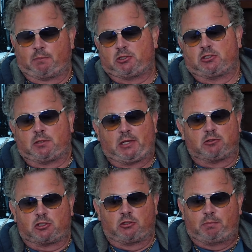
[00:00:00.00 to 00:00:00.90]
I'm sure somebody
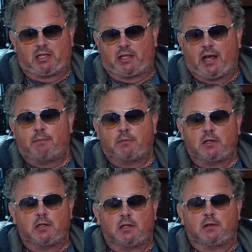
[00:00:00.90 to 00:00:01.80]
else is going to pick you up.
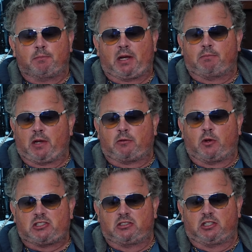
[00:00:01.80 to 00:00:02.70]
But my
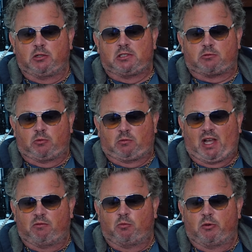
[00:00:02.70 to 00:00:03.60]
question to you is,
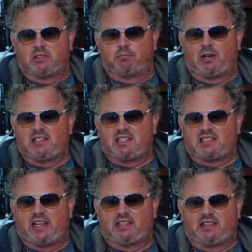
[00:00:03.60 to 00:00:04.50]
what was the
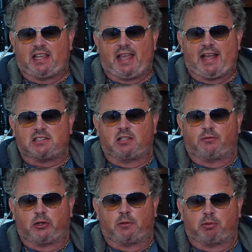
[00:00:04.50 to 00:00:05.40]
process like? Did they ask you
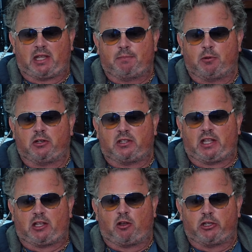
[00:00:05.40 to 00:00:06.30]
for your playbook? Did
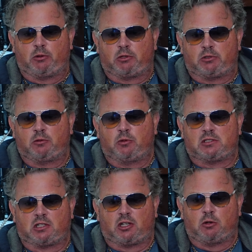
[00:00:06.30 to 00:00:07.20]
they call you in the room?
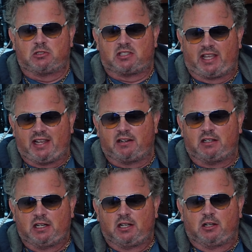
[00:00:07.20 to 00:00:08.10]
Was the coach
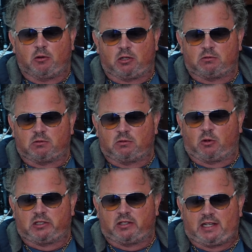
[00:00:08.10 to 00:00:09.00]
there? Or
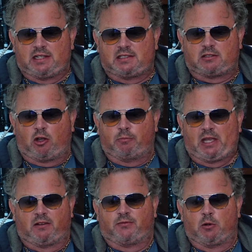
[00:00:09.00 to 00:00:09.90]
did he just
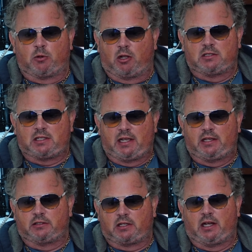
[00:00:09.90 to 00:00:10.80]
make a phone call and say, hey,
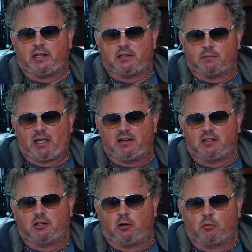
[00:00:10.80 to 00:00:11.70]
you're cut? I mean, how
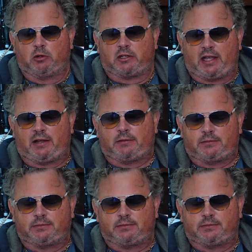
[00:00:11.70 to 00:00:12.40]
did that whole work out?